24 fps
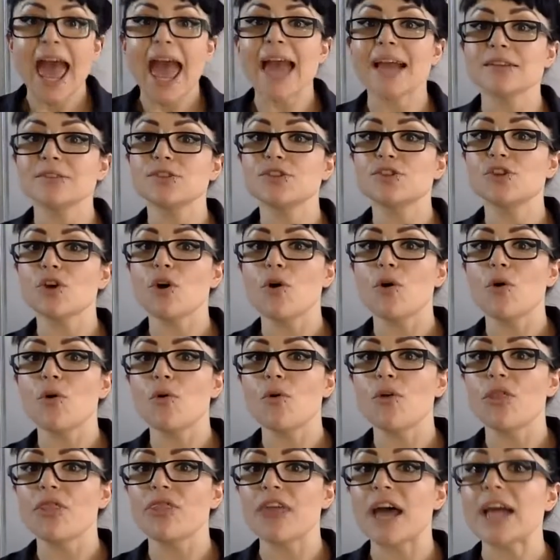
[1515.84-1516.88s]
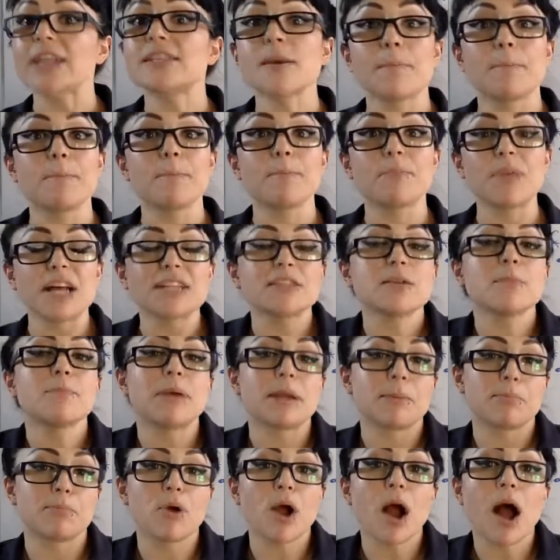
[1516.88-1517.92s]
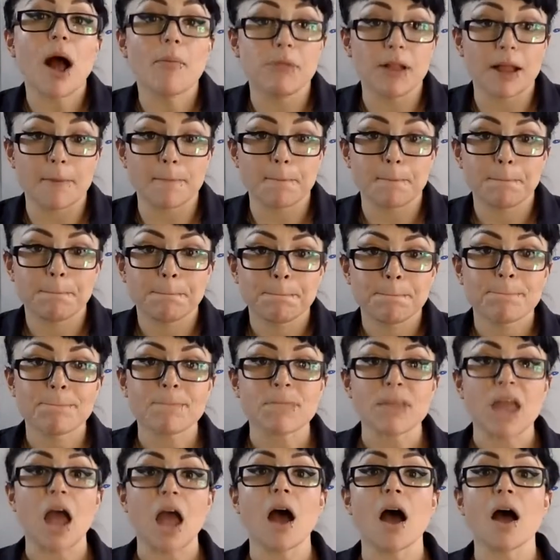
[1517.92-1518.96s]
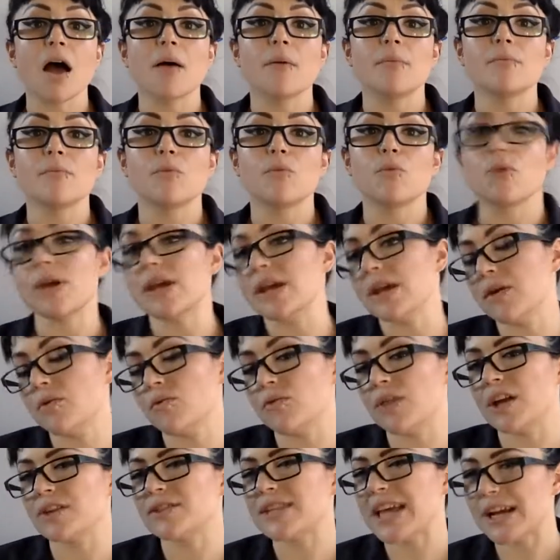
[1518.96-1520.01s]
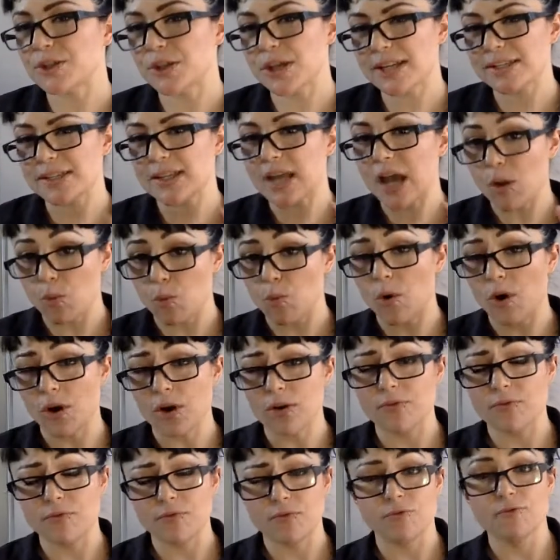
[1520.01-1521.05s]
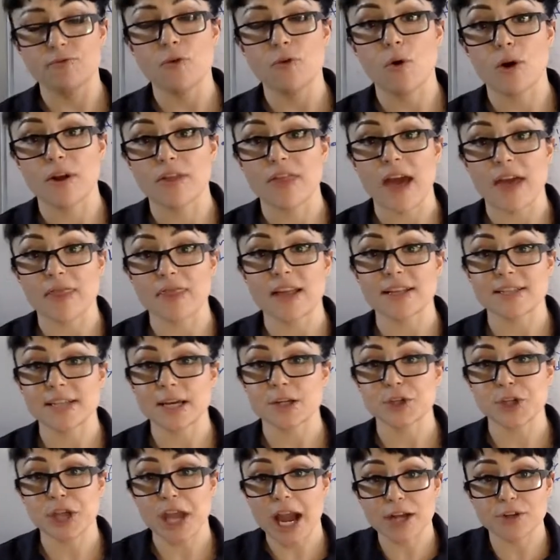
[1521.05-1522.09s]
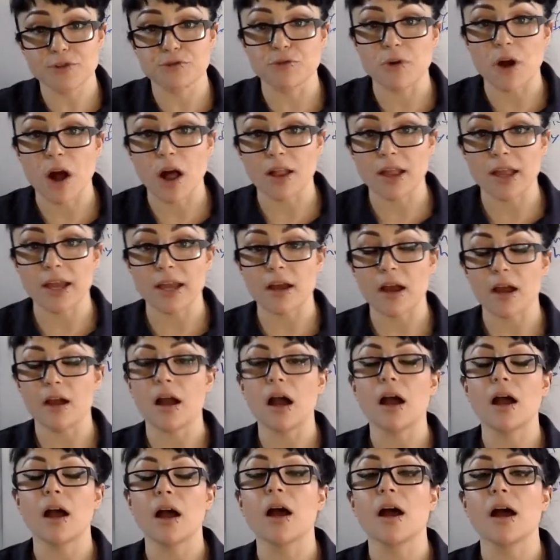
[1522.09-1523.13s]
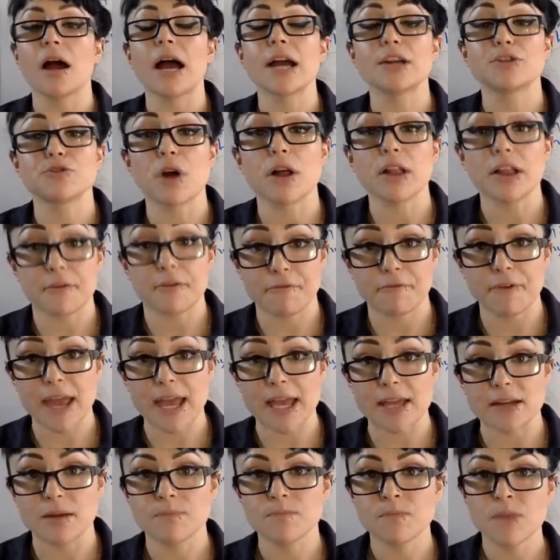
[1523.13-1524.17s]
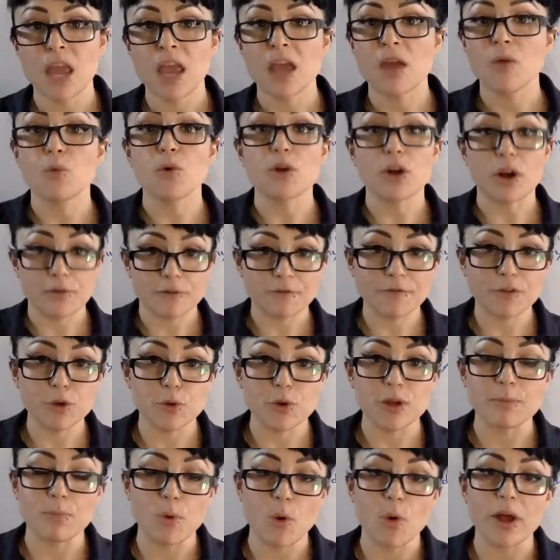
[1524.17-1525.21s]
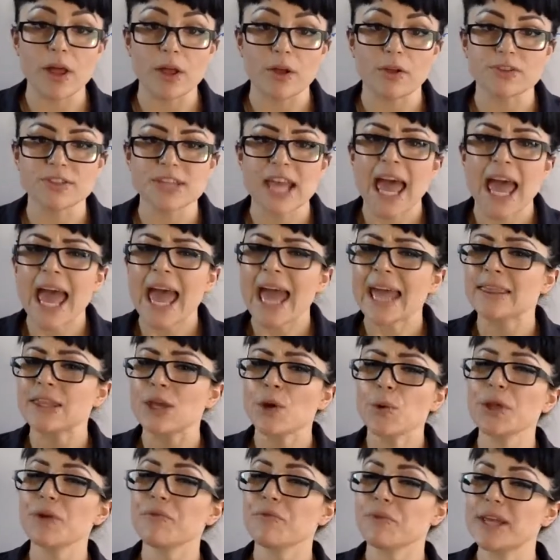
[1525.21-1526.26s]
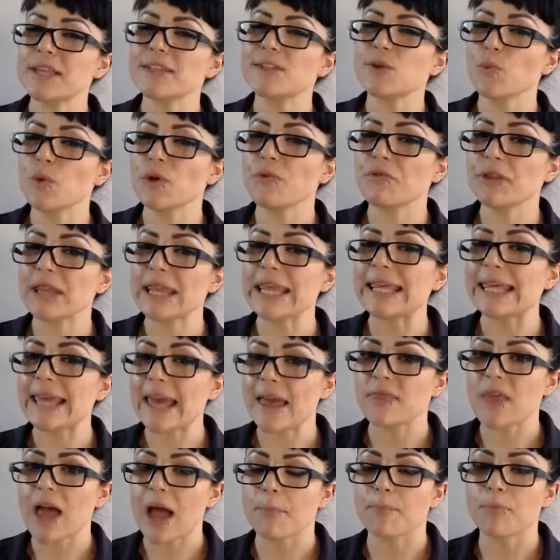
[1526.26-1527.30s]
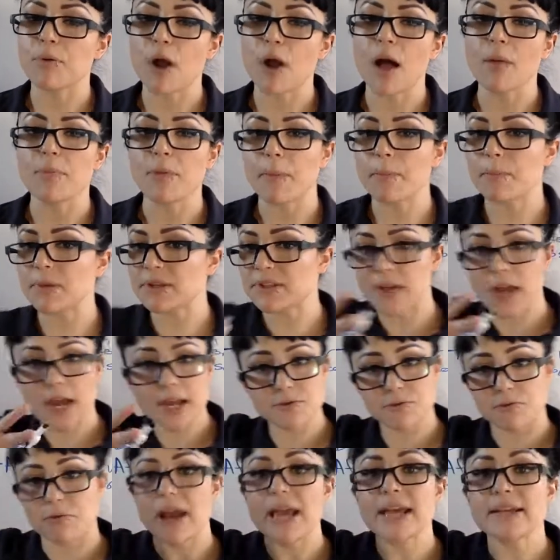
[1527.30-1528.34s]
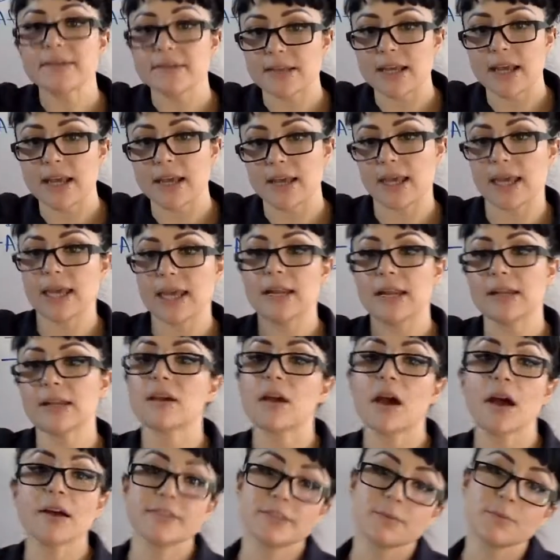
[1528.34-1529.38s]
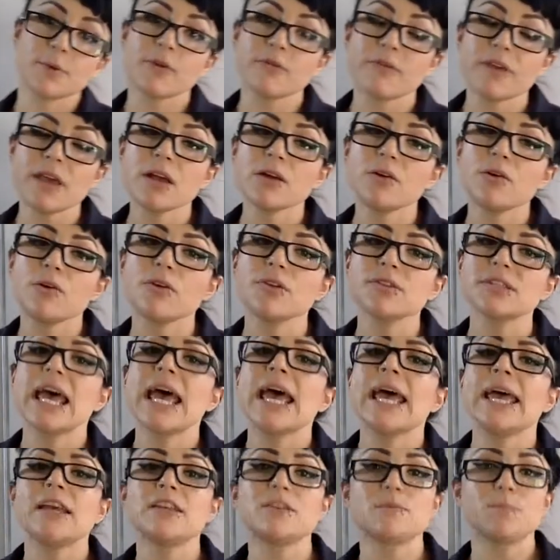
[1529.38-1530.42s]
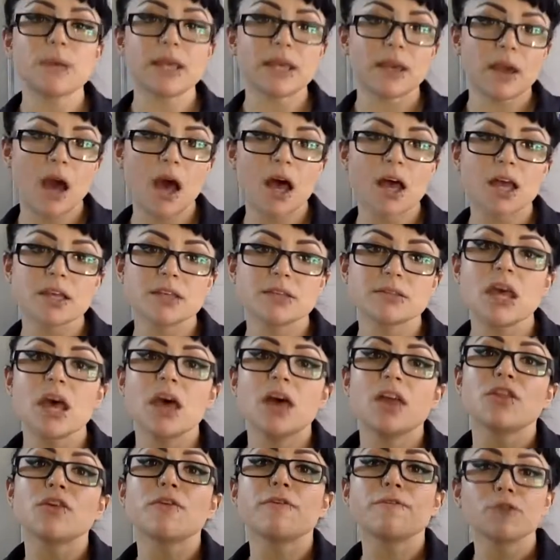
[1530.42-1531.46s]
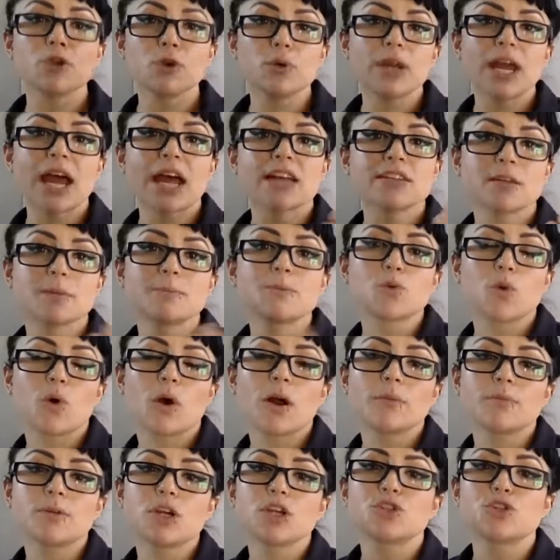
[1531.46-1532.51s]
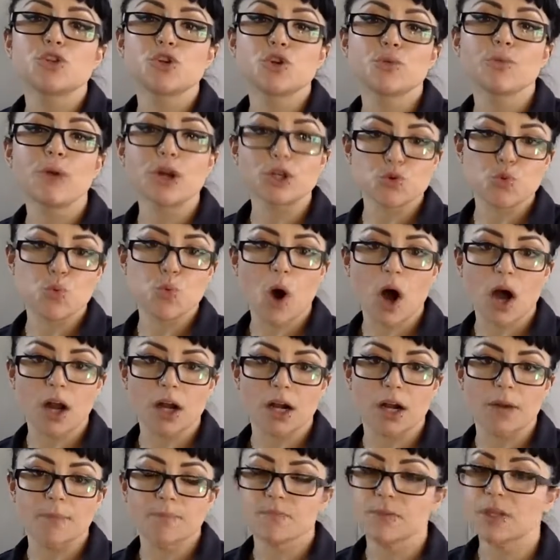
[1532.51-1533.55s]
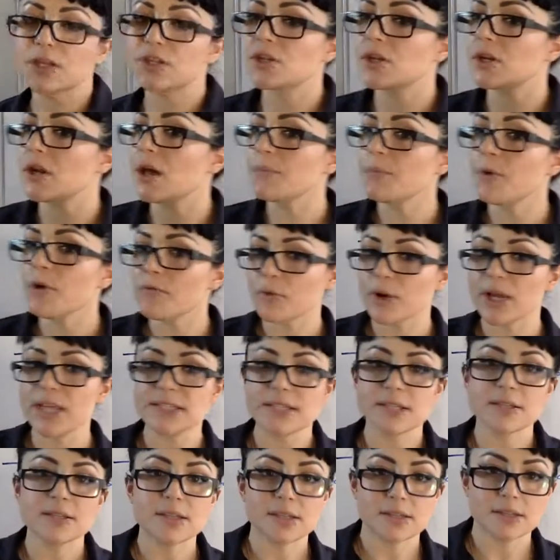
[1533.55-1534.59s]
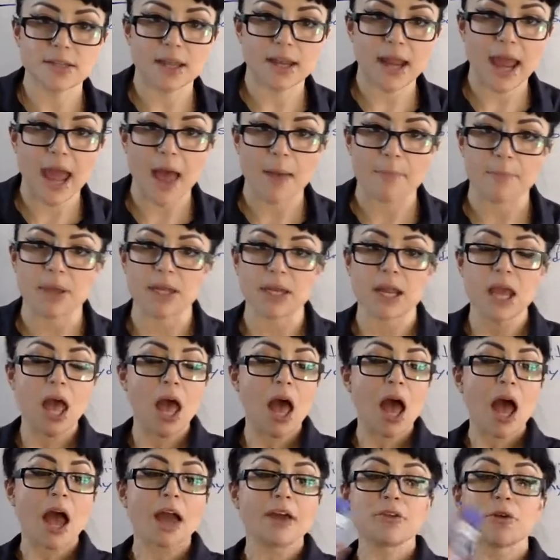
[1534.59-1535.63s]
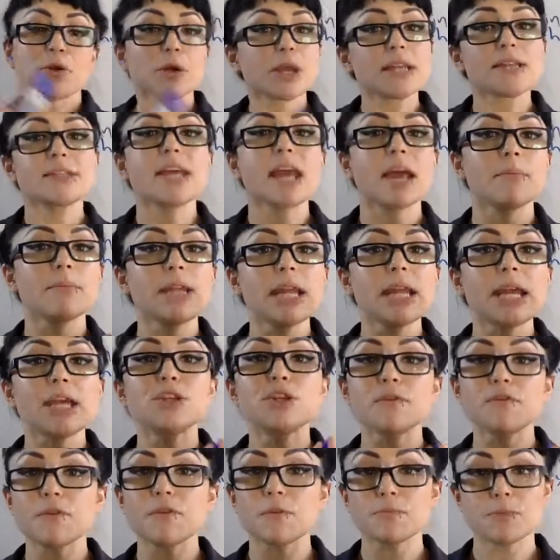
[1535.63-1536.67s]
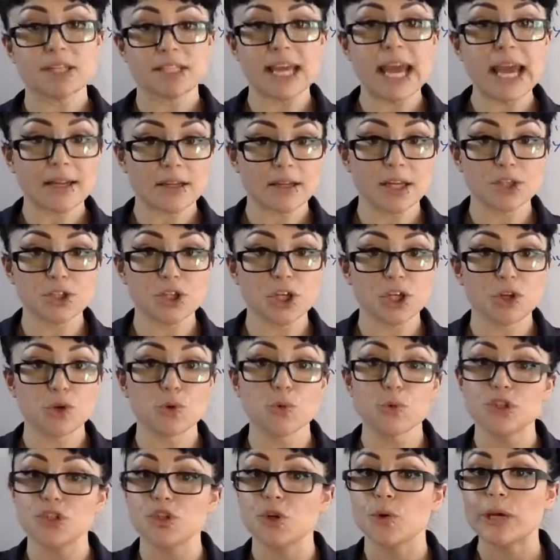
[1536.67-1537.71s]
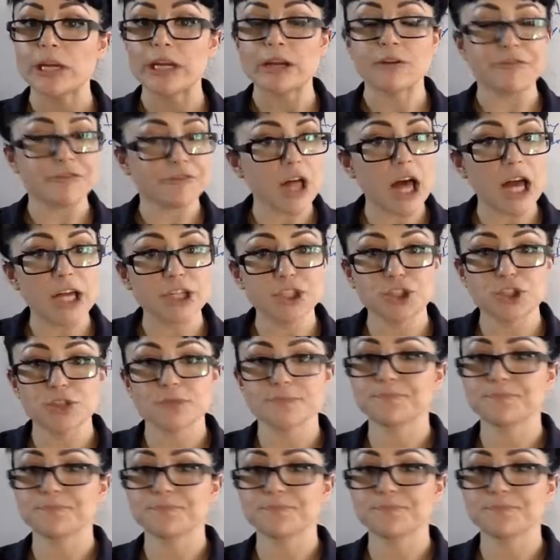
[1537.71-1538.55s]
And so that's a that's a big problem. Um, we there's actually a word for that. That's actually hydraulic uh, hydraulic fade when our fluid boils. And the only reason we really get that problem besides racing in any customer vehicles is because the fluid has absorbed too much water. There's a number of reasons this can happen. Either contamination from the technician who was doing a flush